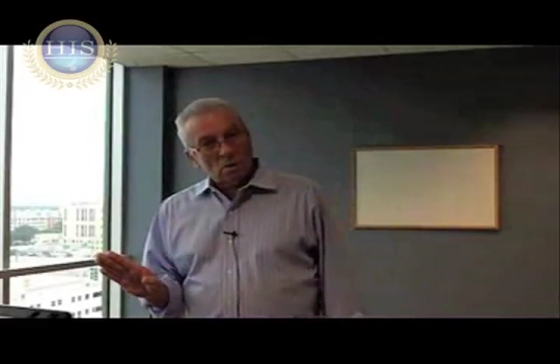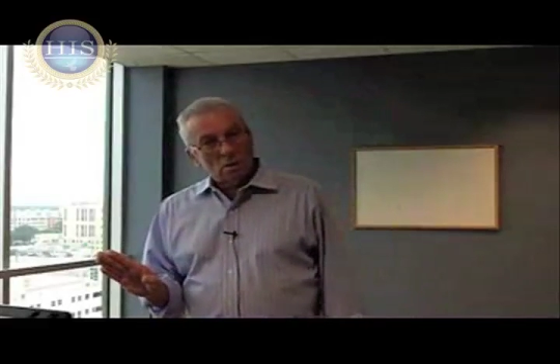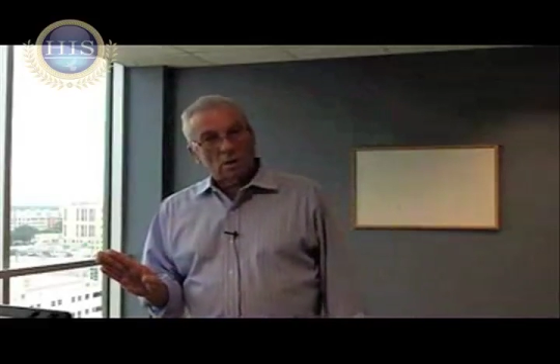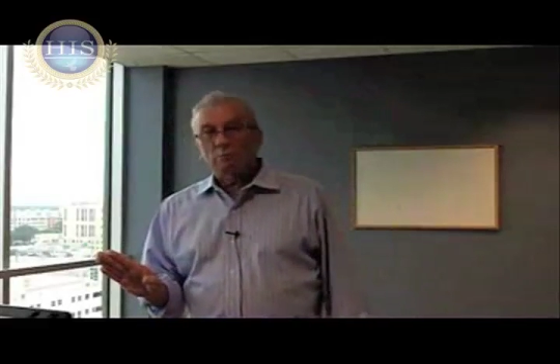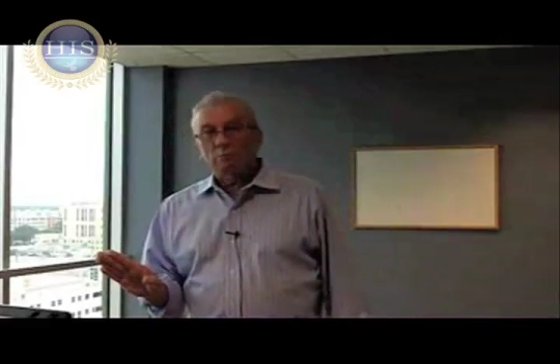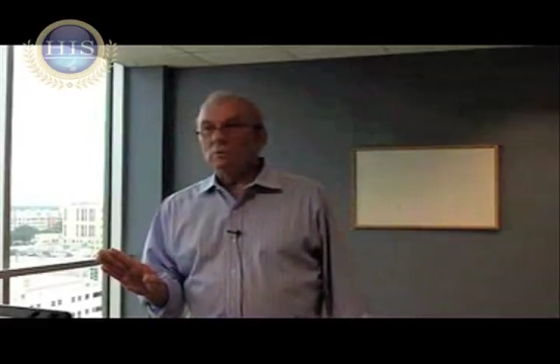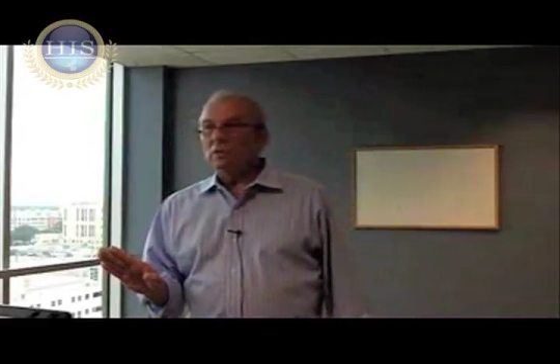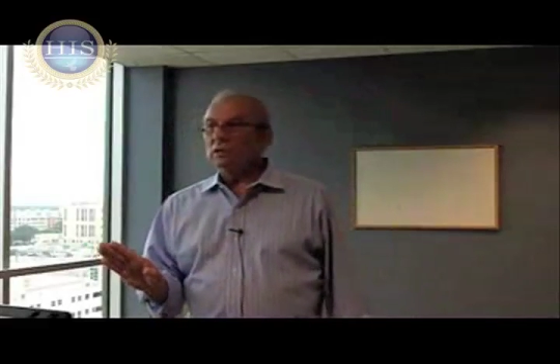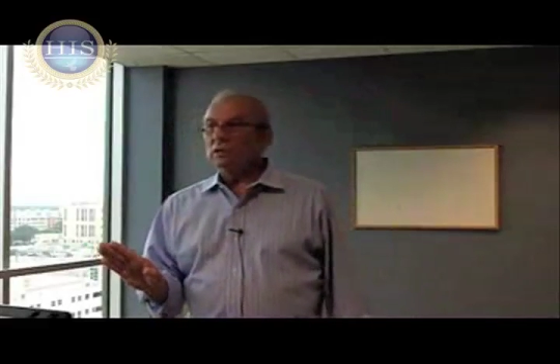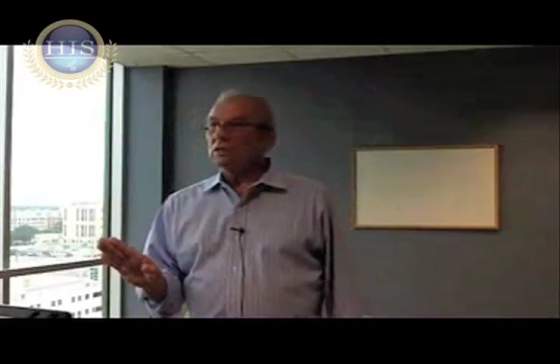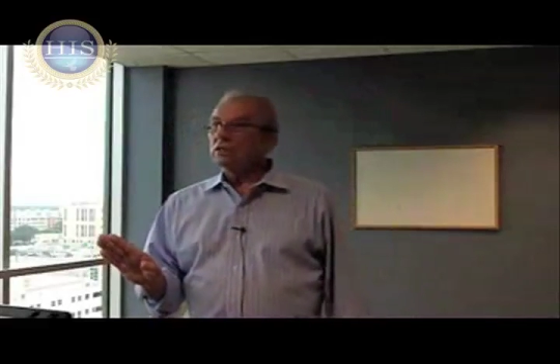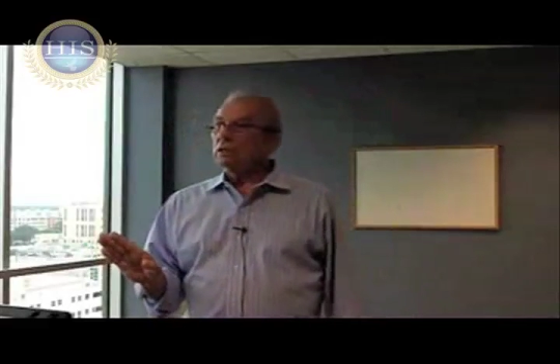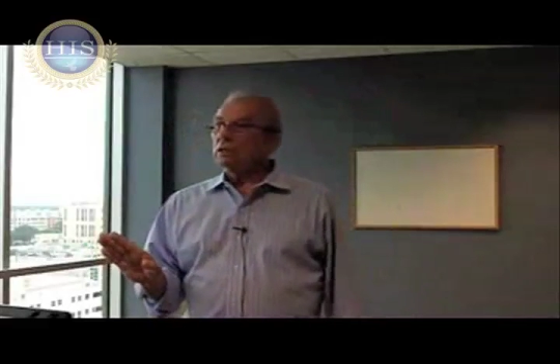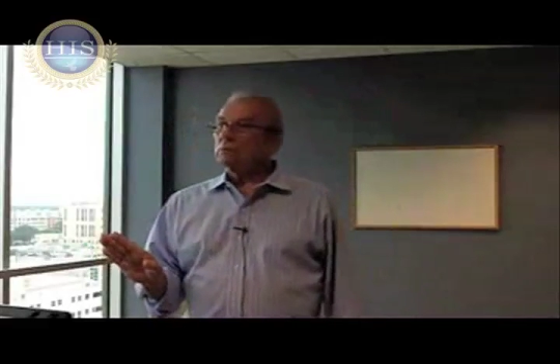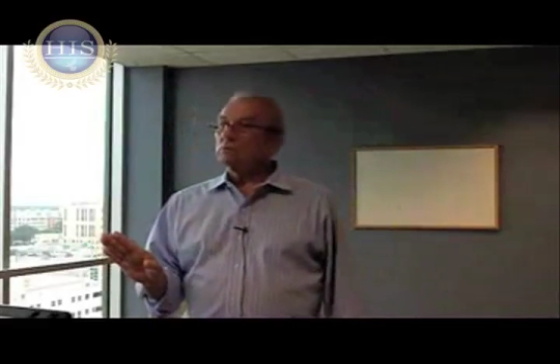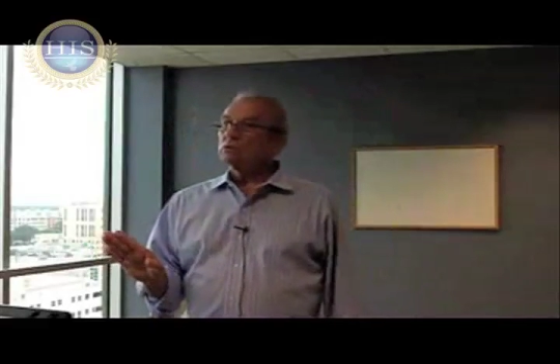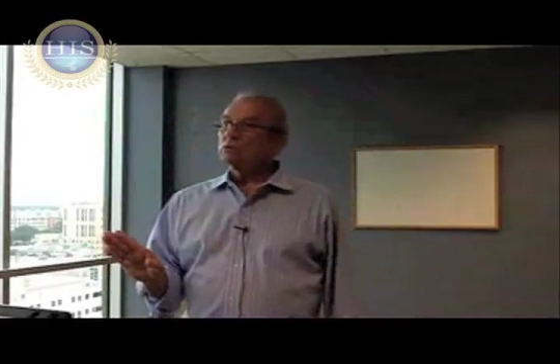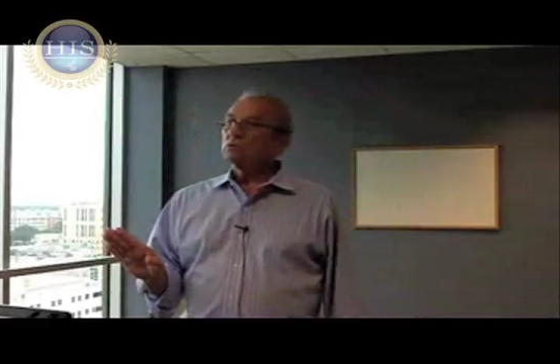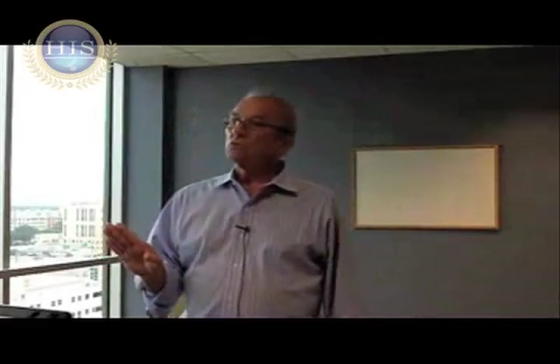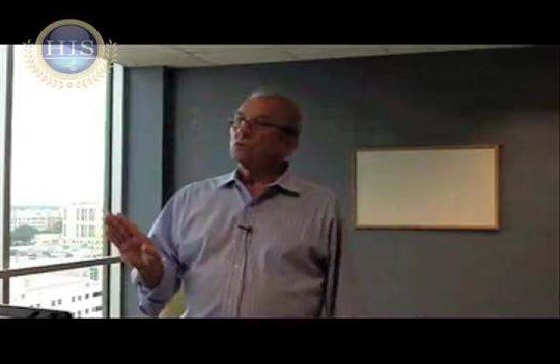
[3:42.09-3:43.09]
and many
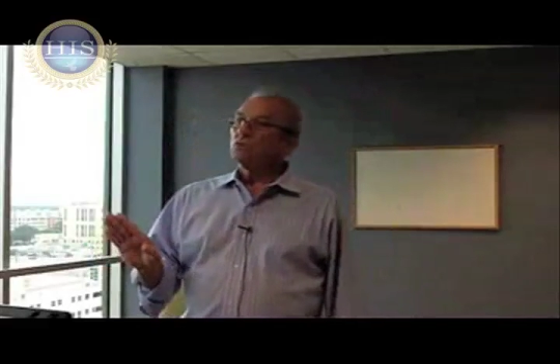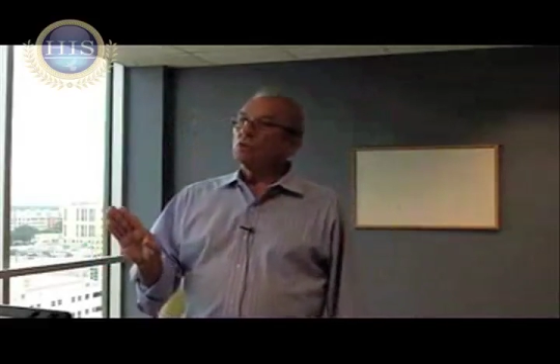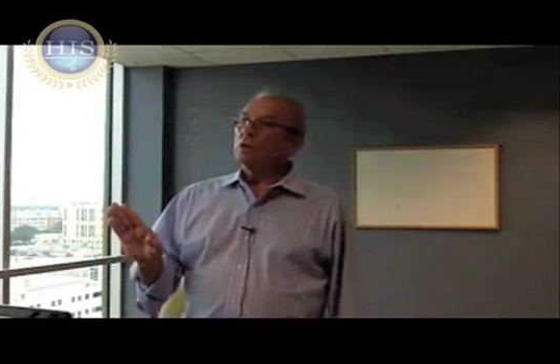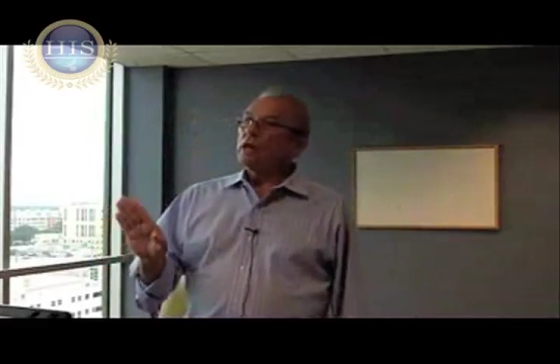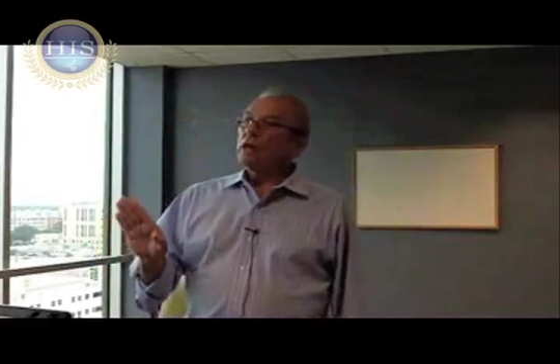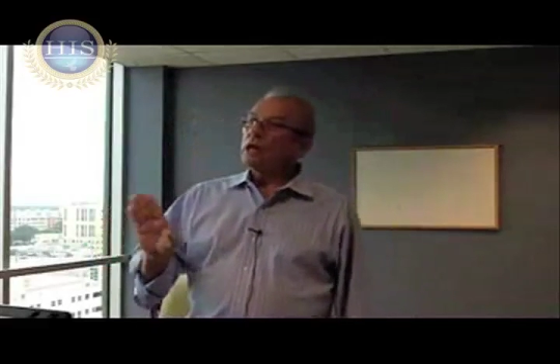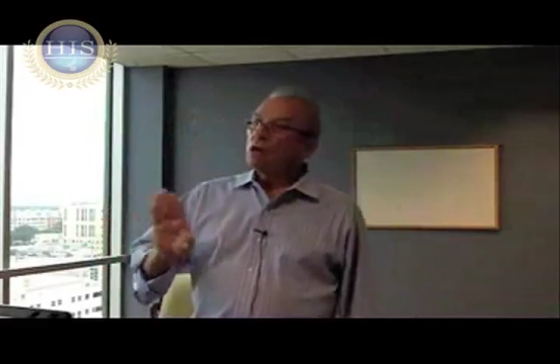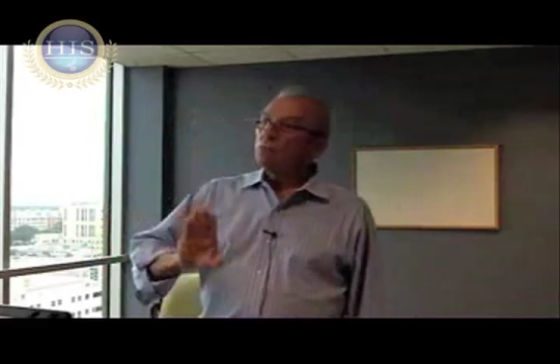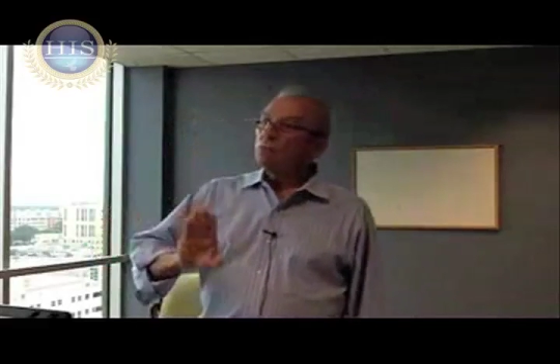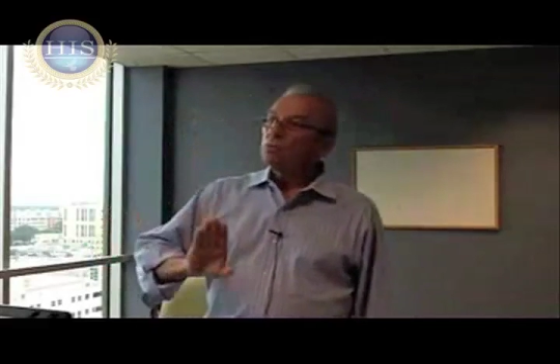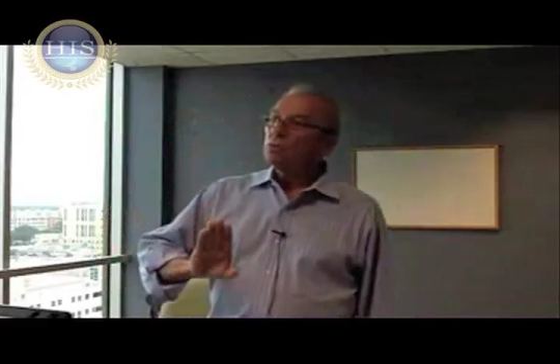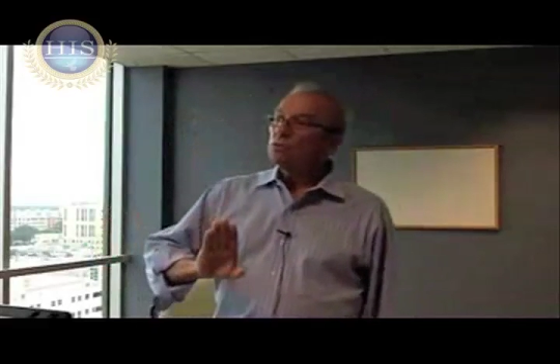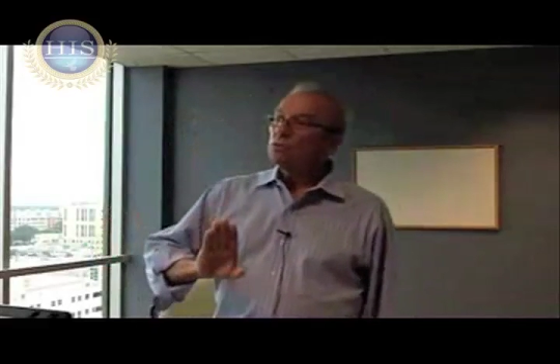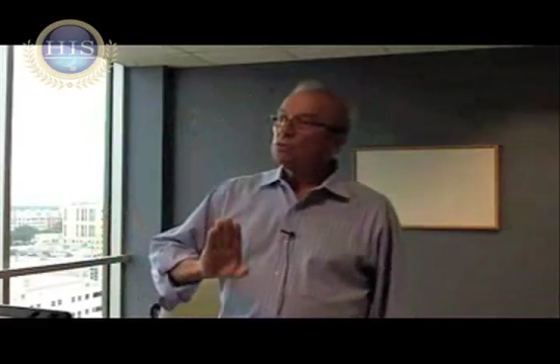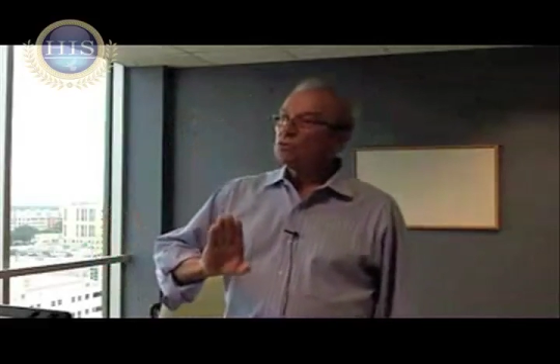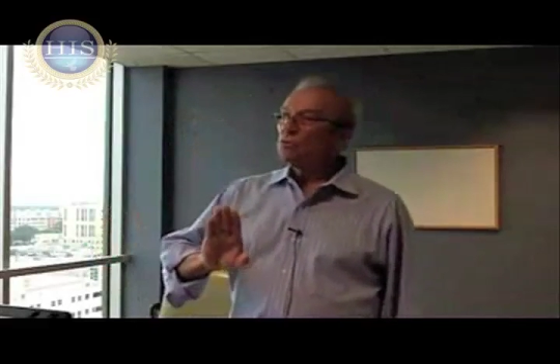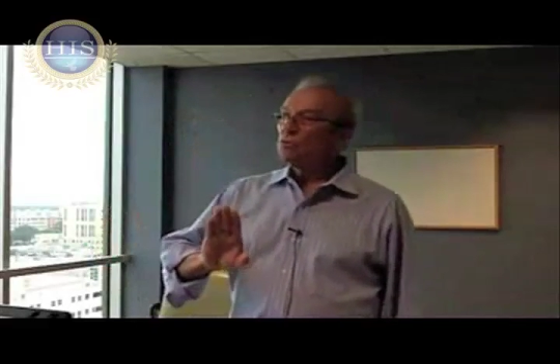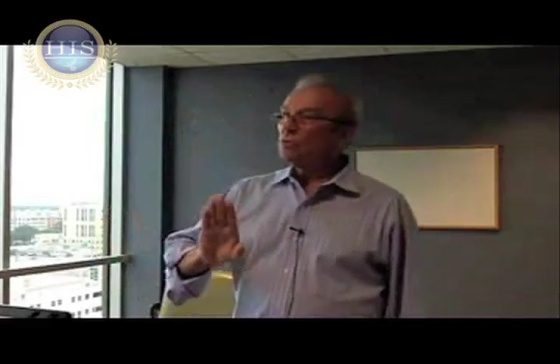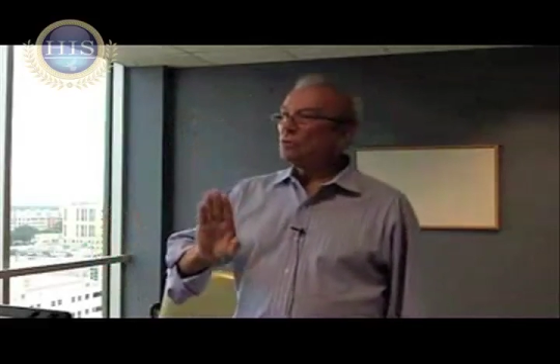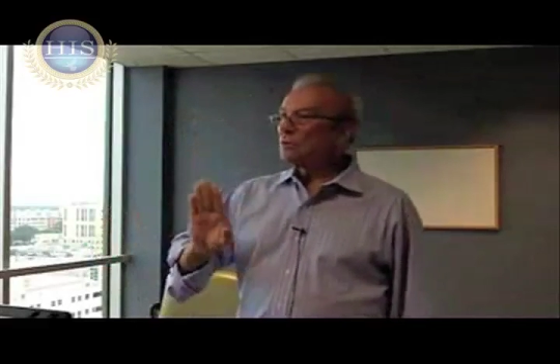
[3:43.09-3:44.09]
times it will help you
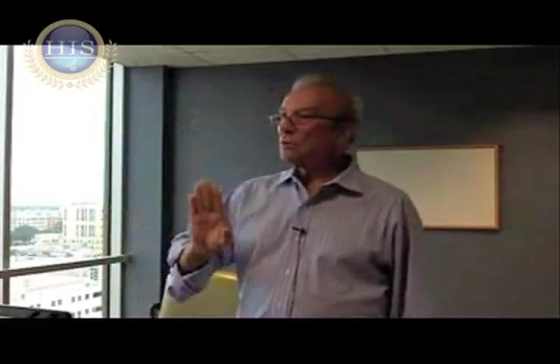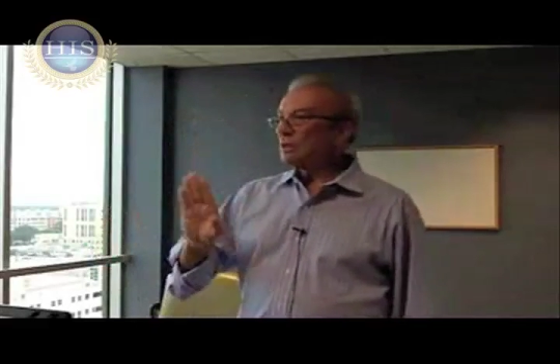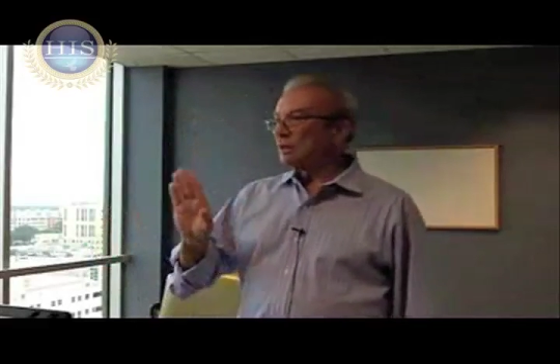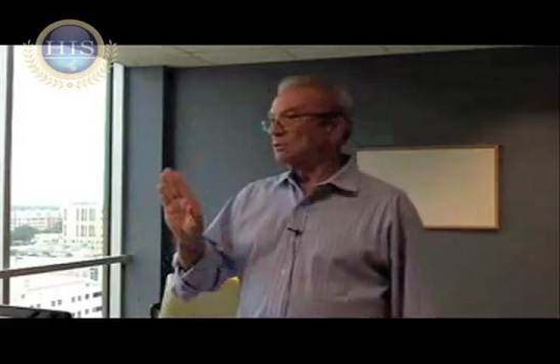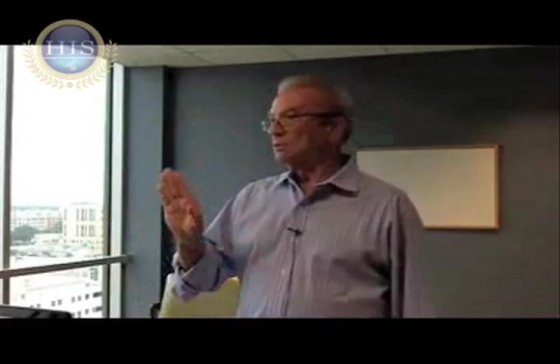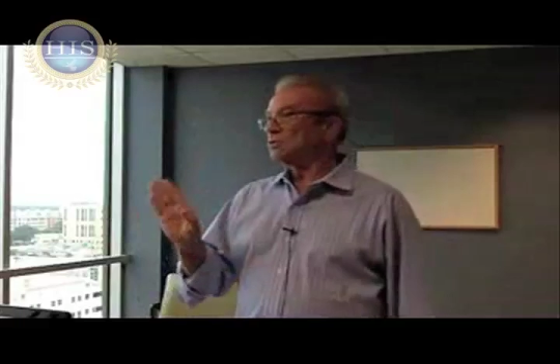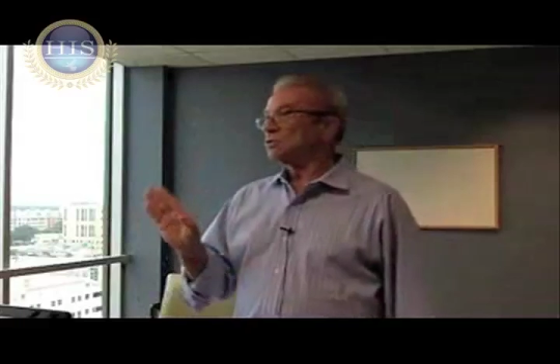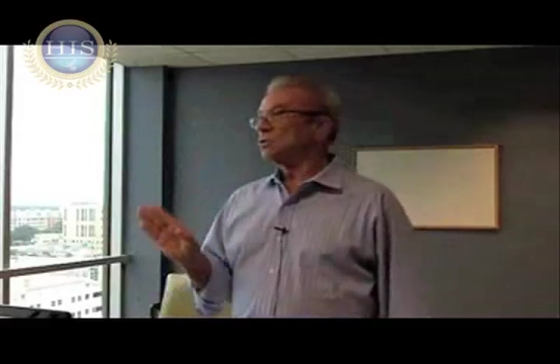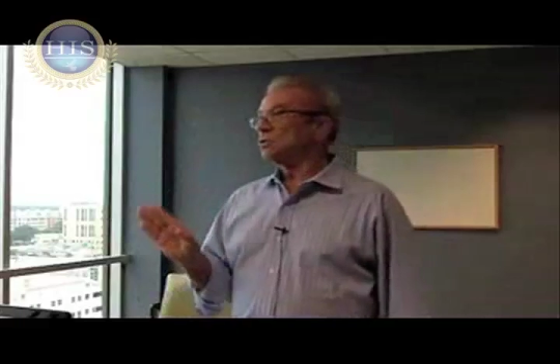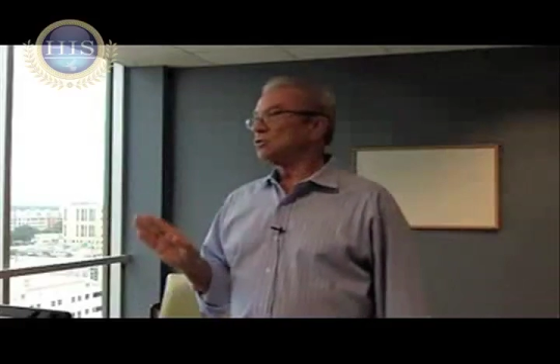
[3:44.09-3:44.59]
do the things